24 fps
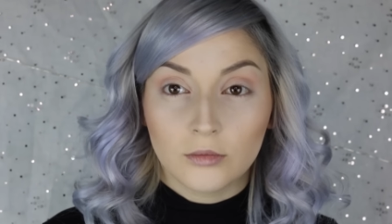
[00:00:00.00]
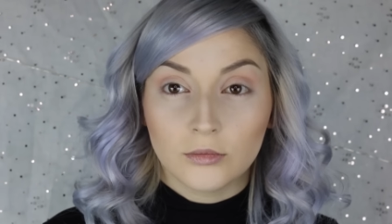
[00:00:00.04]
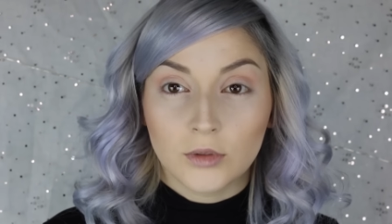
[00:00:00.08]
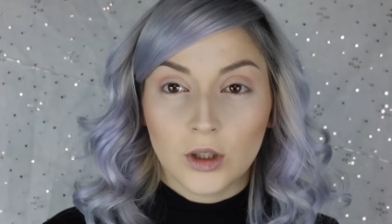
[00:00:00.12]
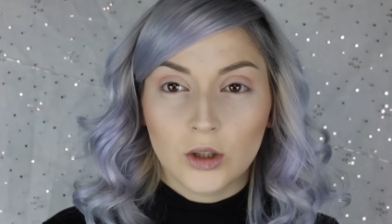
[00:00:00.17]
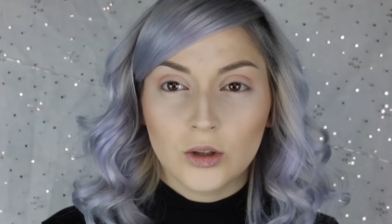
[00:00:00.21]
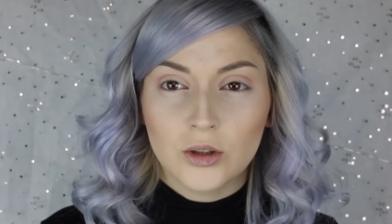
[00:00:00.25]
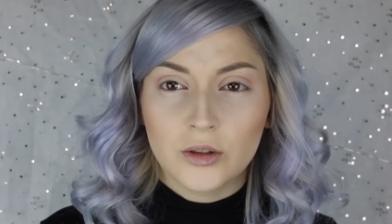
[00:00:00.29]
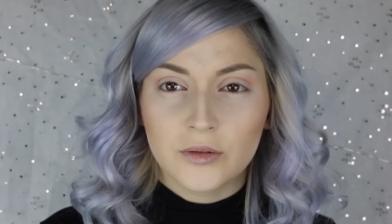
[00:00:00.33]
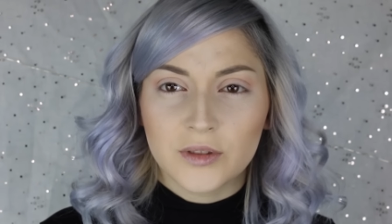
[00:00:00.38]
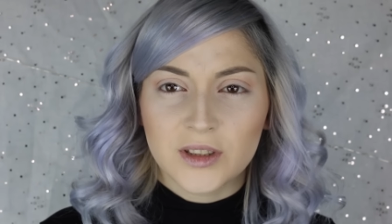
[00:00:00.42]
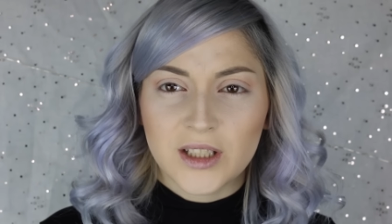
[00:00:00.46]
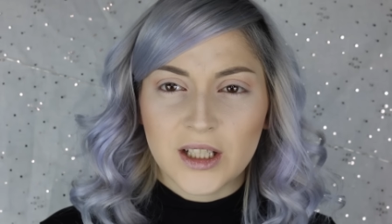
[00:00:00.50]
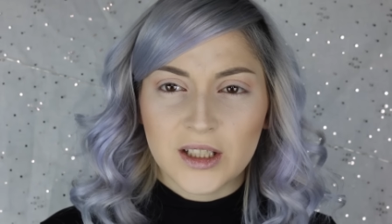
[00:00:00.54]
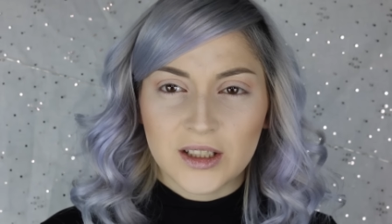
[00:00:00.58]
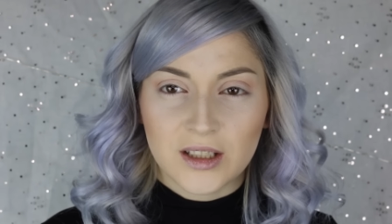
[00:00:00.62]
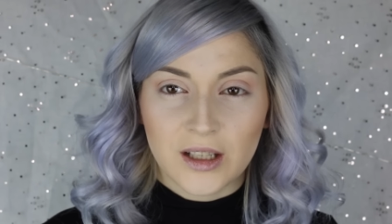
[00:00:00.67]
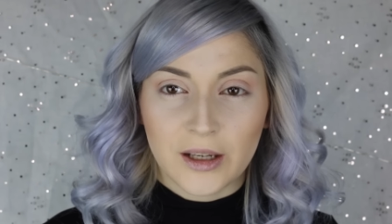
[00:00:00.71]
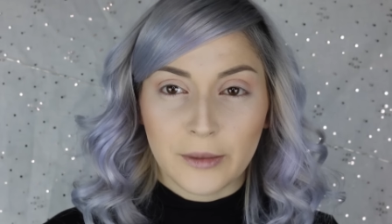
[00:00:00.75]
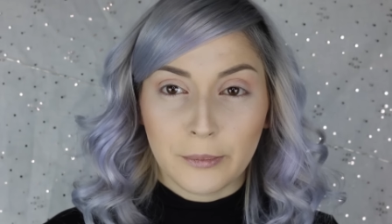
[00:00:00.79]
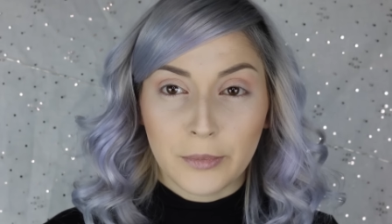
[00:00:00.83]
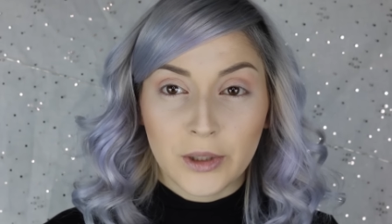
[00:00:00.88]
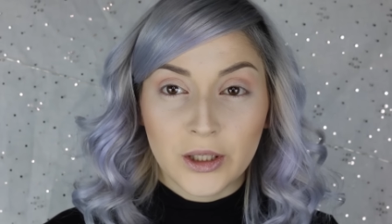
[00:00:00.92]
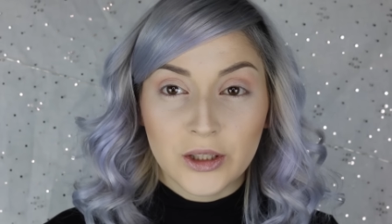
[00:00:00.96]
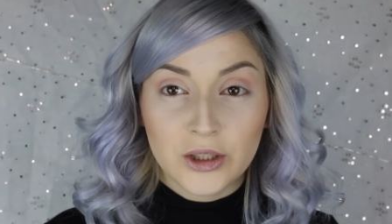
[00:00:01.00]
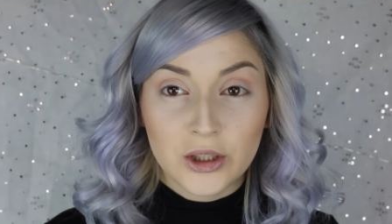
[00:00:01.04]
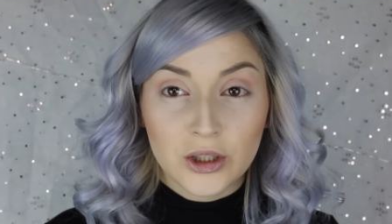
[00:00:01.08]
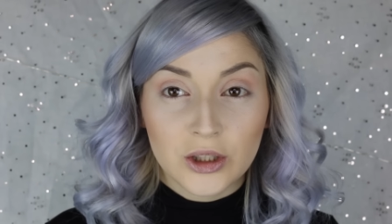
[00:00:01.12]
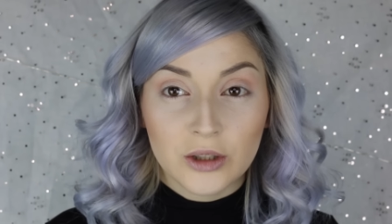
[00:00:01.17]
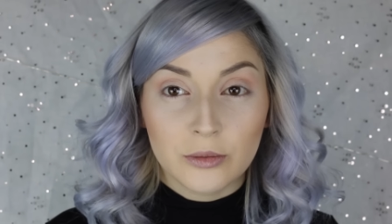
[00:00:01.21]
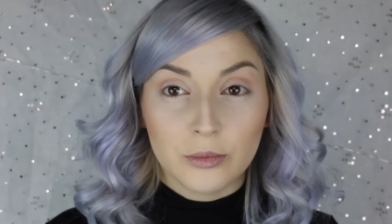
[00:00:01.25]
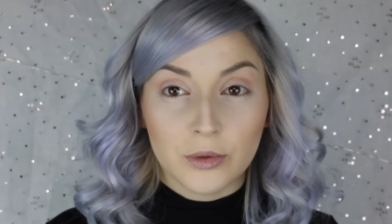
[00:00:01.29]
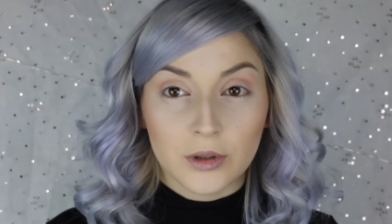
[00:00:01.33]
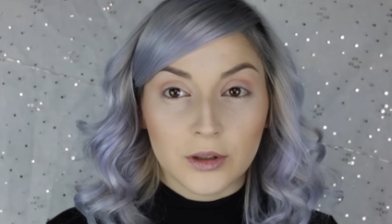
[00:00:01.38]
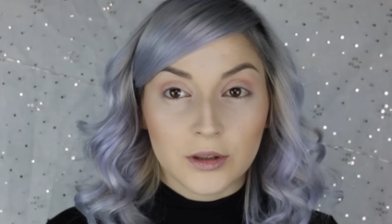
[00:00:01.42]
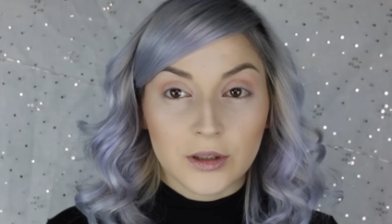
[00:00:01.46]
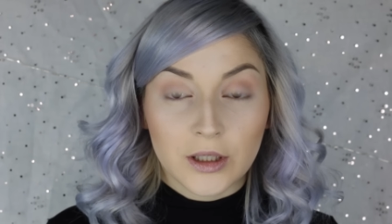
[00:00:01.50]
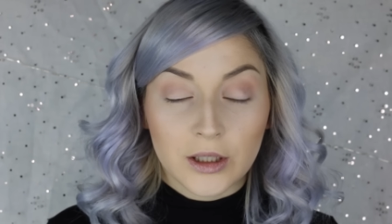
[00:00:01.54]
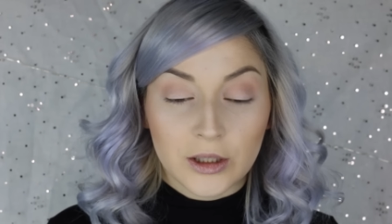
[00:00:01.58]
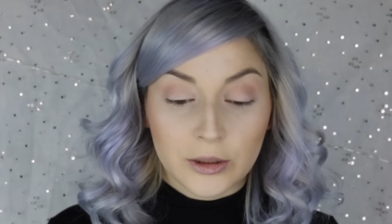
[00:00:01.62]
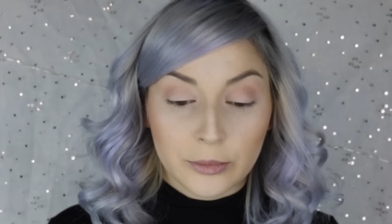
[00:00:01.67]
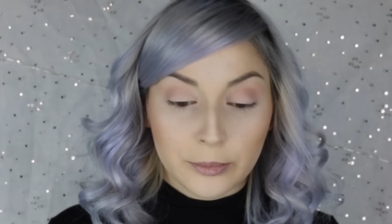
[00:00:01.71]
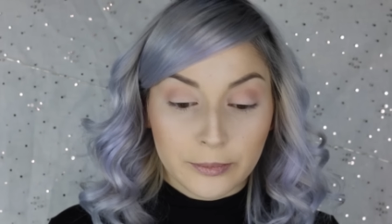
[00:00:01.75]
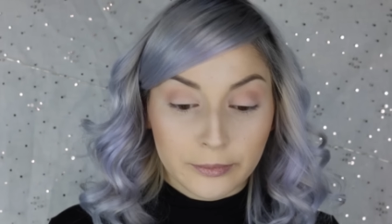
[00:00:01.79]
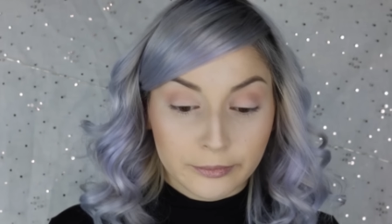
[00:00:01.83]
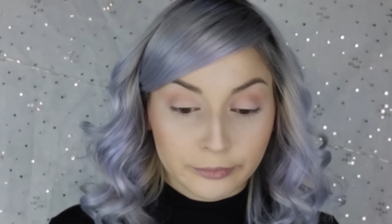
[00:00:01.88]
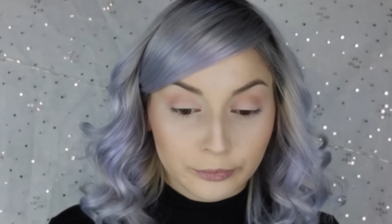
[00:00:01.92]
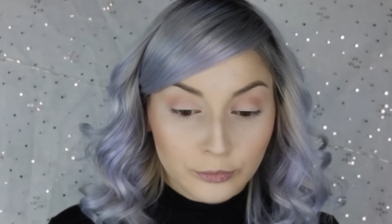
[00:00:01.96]
I don't know if it tastes like peaches, but it
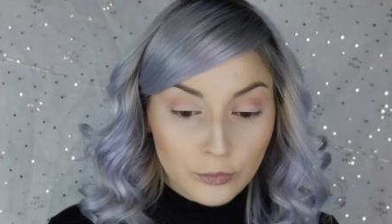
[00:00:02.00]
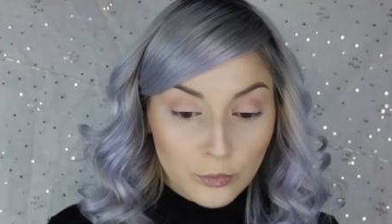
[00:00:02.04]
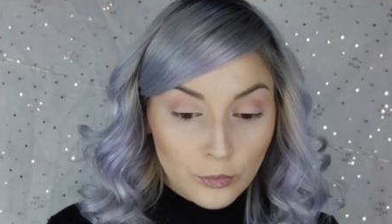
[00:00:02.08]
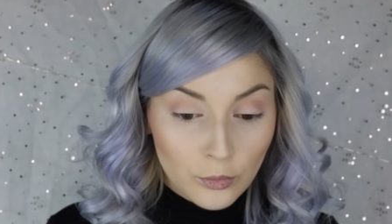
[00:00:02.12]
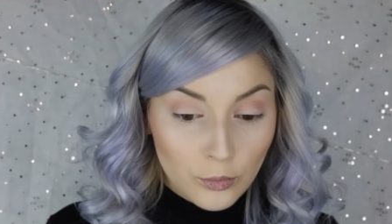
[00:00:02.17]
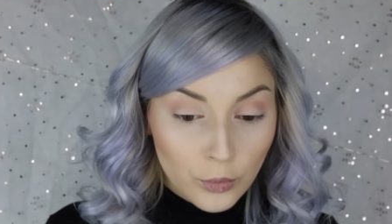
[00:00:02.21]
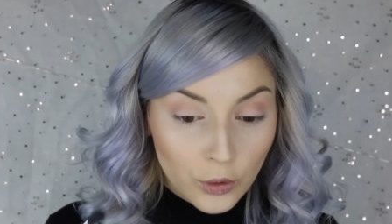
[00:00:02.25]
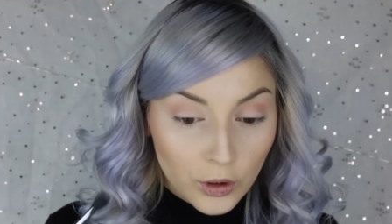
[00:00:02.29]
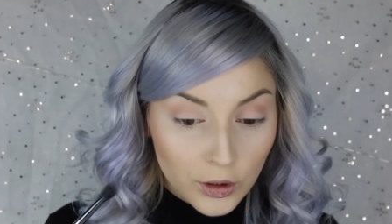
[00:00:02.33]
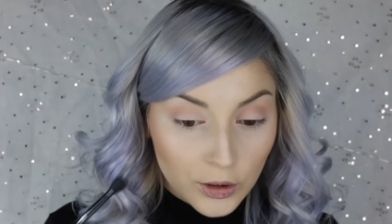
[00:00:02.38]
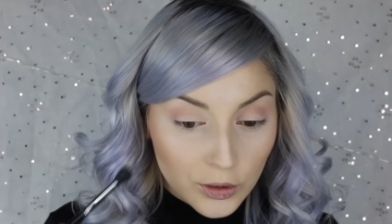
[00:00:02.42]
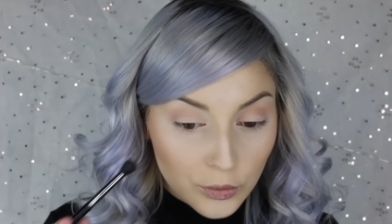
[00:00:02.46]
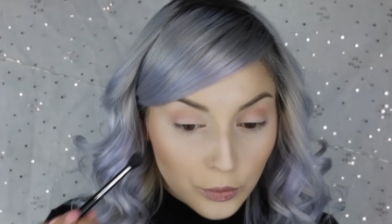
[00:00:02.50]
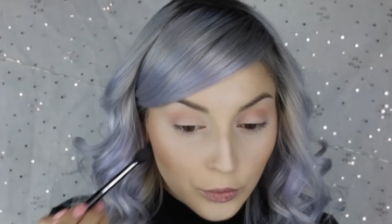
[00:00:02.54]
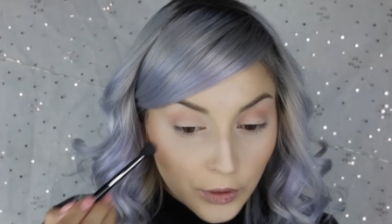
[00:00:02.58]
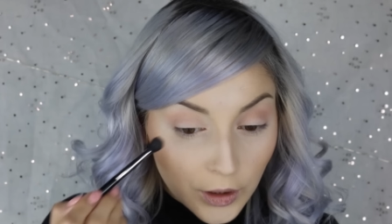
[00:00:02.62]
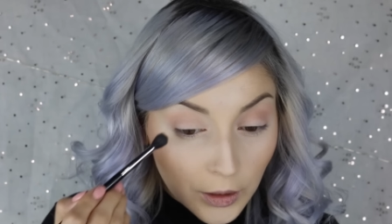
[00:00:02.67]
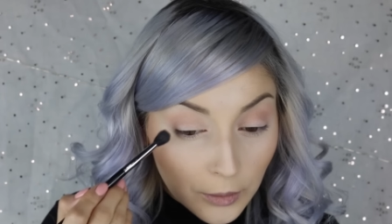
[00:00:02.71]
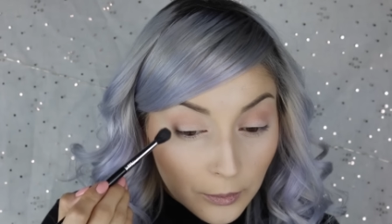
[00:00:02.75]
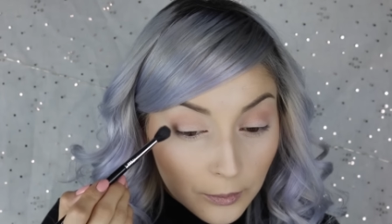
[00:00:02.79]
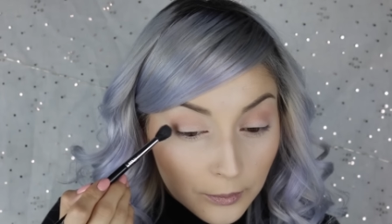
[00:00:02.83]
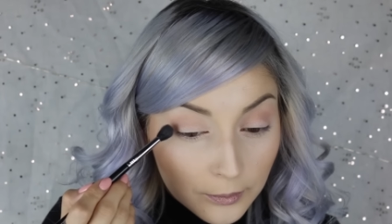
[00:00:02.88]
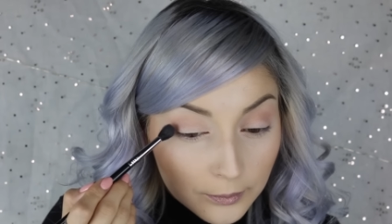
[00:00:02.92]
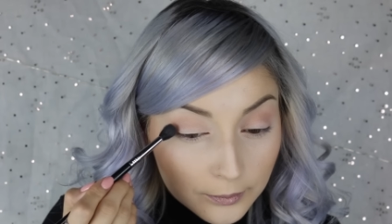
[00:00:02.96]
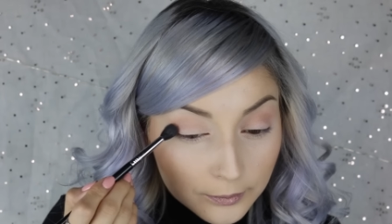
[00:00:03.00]
tastes pretty sweet.